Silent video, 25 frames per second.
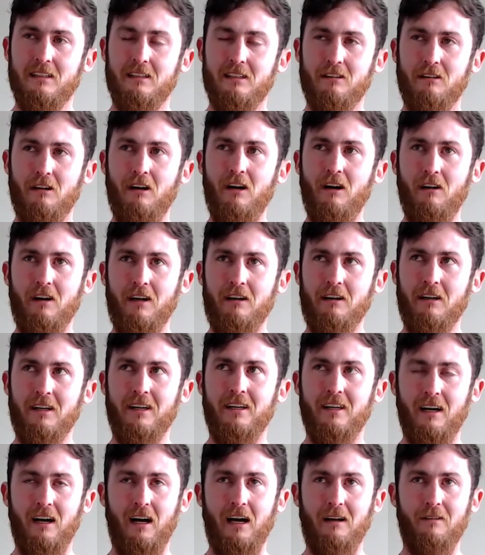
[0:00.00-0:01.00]
God,
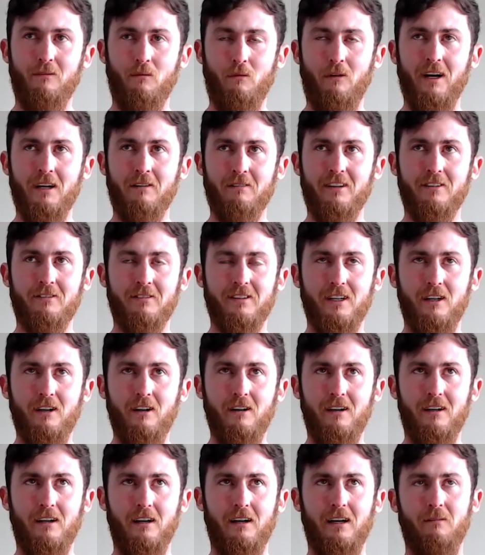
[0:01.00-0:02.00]
I am one with
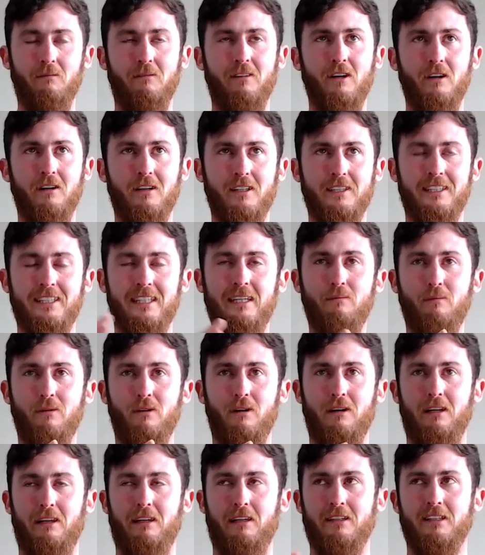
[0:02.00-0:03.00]
God. I'm not
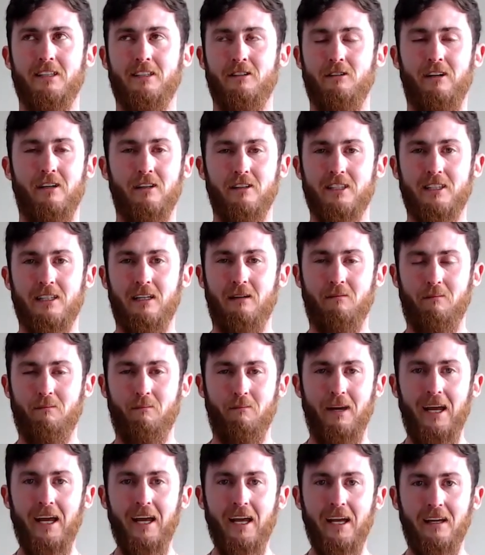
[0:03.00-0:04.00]
separate. It's not some
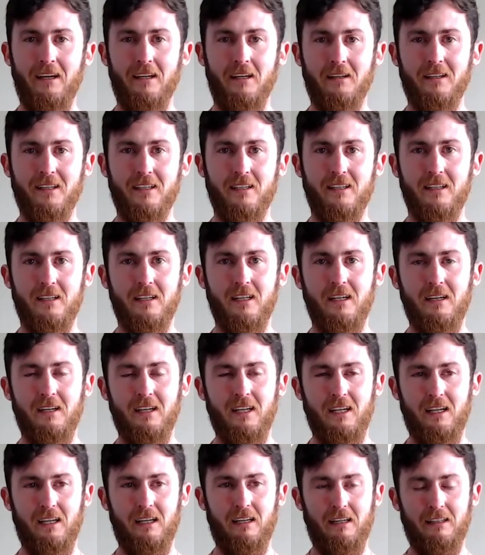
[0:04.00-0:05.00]
man.
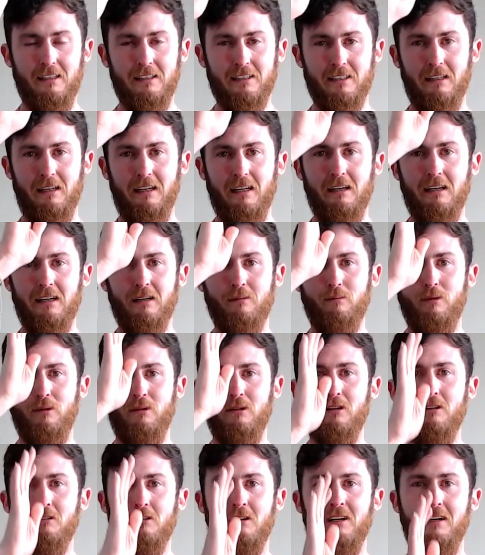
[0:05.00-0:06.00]
It's a
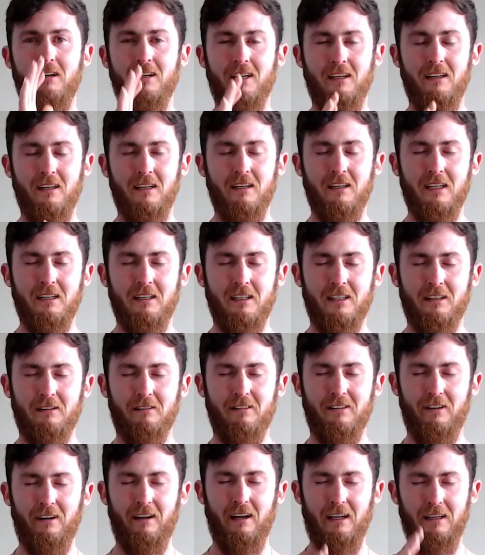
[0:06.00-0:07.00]
pure
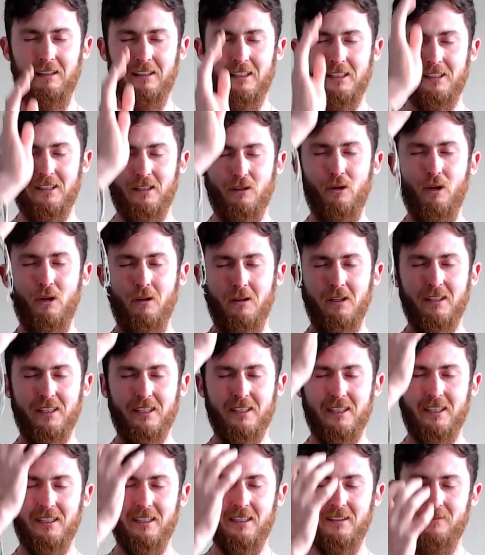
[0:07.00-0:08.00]
divine source.
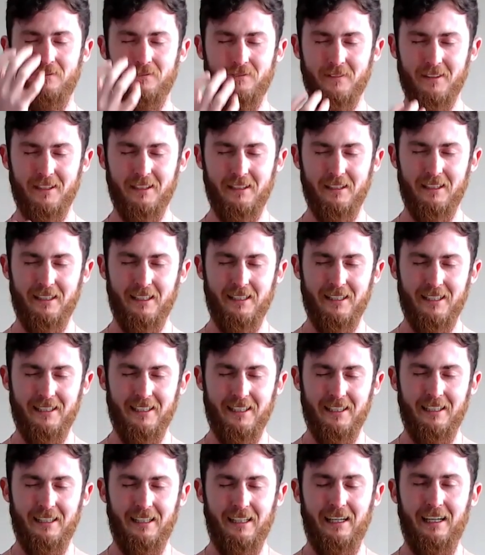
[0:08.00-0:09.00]

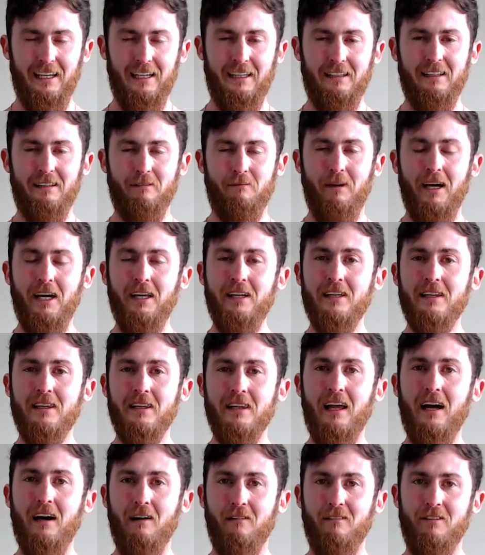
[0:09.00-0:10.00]
And the amount of
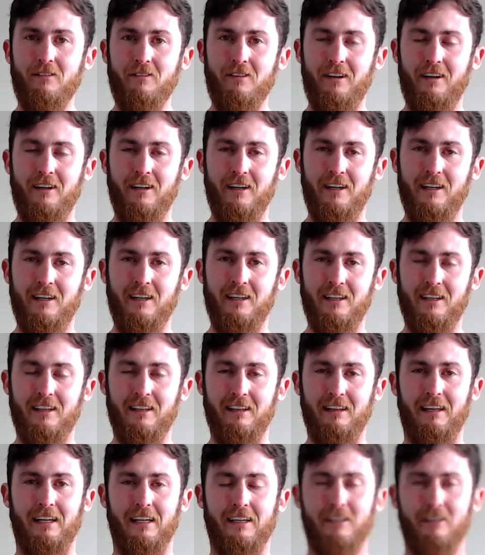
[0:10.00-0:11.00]
love
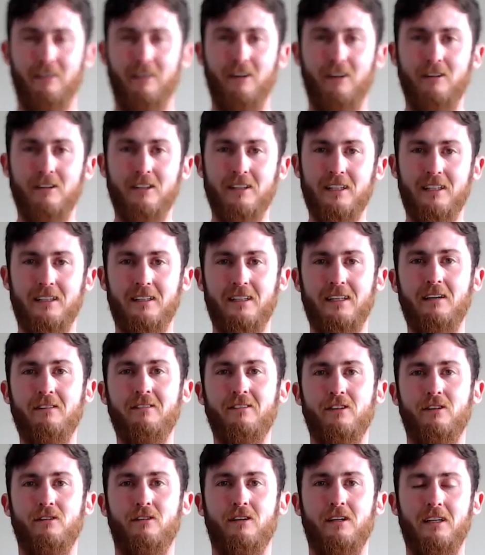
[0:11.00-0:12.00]
that God can give
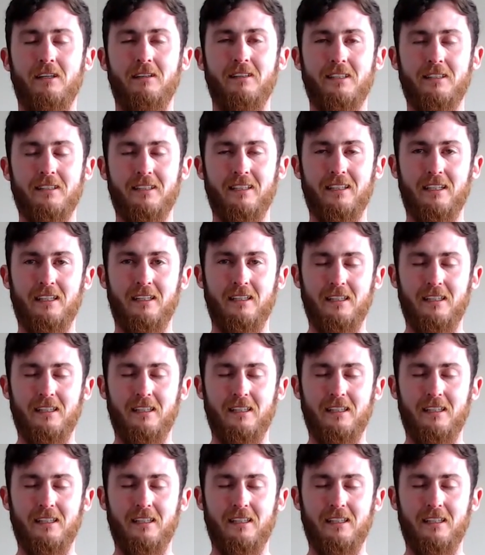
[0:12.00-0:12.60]
you is,